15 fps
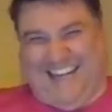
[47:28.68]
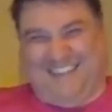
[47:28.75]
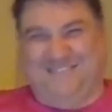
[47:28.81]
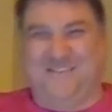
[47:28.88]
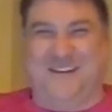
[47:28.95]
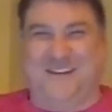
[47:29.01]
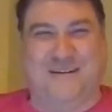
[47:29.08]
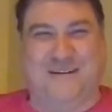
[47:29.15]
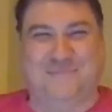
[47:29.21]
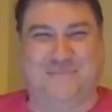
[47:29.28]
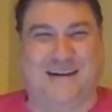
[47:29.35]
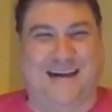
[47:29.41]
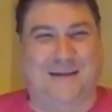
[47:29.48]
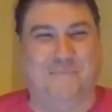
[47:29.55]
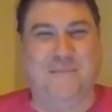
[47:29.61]
What About
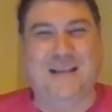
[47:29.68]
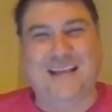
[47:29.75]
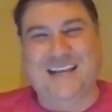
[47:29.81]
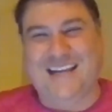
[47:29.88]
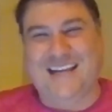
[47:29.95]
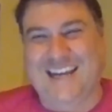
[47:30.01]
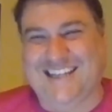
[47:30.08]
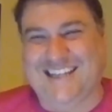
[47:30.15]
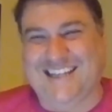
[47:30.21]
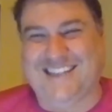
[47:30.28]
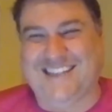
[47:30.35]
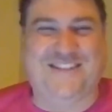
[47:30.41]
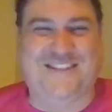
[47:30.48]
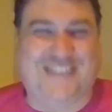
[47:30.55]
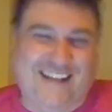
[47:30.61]
Bob? Because
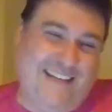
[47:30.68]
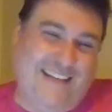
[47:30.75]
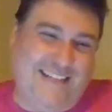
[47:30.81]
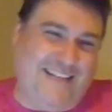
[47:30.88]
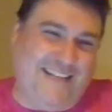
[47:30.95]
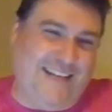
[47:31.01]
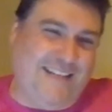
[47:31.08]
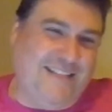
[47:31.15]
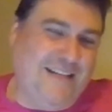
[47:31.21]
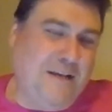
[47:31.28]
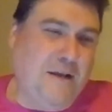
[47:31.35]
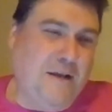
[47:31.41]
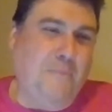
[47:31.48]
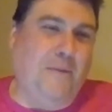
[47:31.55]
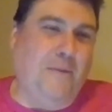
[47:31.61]
there's sailing scenes.
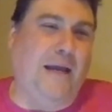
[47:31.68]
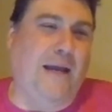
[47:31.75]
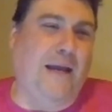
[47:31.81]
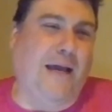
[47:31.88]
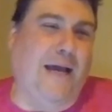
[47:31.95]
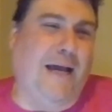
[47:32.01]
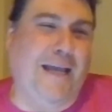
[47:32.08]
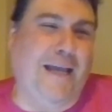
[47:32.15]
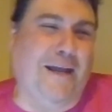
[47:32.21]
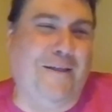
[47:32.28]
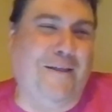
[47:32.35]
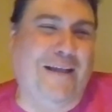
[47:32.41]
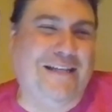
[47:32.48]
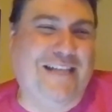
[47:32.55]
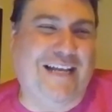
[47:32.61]
But,
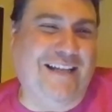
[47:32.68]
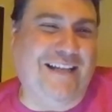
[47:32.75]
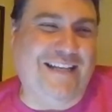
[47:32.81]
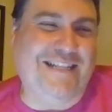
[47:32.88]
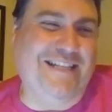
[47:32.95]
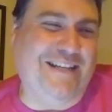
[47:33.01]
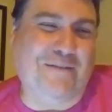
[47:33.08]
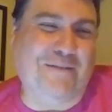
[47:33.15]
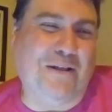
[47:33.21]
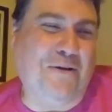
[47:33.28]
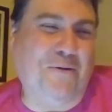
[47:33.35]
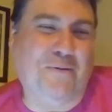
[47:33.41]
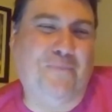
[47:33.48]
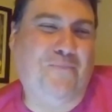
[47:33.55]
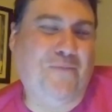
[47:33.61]
that sailing scene
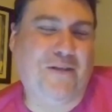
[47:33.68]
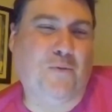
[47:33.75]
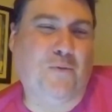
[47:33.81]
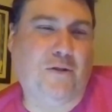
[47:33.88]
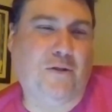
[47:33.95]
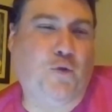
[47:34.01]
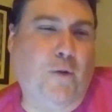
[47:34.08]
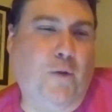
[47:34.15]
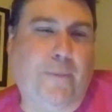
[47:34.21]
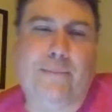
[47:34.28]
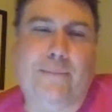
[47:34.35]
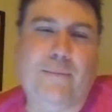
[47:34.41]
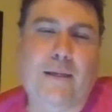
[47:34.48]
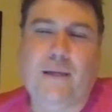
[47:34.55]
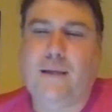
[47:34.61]
alone is worth the trip.
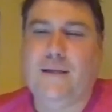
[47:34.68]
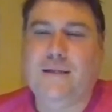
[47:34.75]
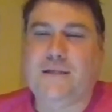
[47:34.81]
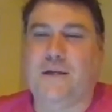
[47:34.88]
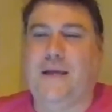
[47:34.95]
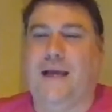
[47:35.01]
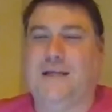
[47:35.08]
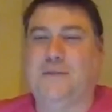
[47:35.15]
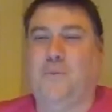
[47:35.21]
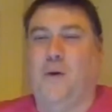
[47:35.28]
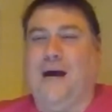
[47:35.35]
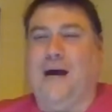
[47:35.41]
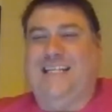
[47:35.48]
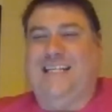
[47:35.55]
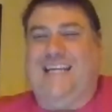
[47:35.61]
So, yes,
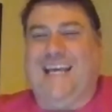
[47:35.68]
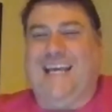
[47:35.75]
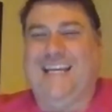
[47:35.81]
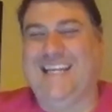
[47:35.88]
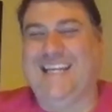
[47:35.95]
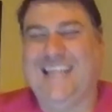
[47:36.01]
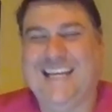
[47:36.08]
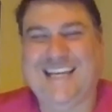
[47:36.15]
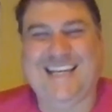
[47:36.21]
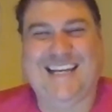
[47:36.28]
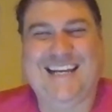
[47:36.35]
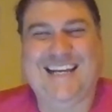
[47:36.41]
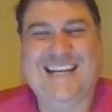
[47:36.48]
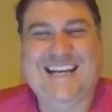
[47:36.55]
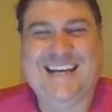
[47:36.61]
watch it.
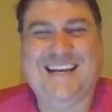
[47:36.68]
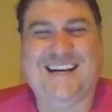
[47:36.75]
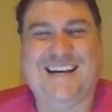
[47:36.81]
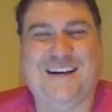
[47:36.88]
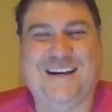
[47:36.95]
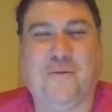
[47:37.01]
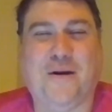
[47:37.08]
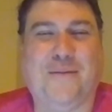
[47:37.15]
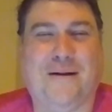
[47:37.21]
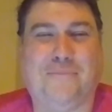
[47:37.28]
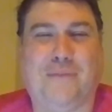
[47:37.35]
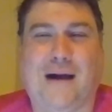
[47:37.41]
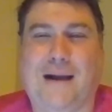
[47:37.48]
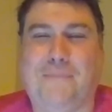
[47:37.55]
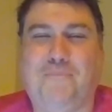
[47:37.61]
What
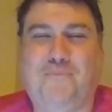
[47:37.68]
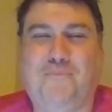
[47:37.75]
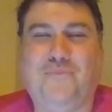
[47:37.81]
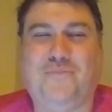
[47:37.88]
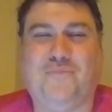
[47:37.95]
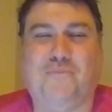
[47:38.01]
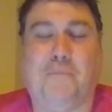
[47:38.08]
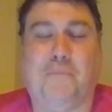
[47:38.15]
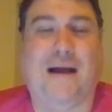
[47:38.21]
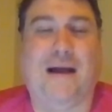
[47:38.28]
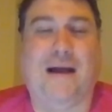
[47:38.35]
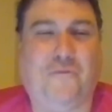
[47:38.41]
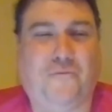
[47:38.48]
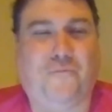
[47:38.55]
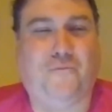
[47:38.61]
About Bob?
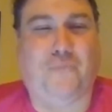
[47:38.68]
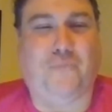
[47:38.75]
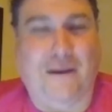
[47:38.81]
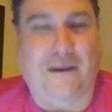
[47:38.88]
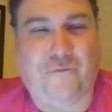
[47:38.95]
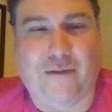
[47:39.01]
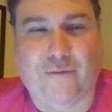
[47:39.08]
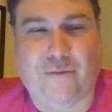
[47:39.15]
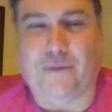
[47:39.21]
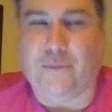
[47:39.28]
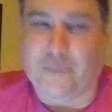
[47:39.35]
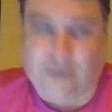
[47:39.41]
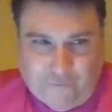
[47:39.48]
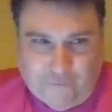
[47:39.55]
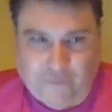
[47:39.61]
My favorite Bill
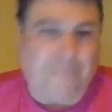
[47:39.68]
Murray film.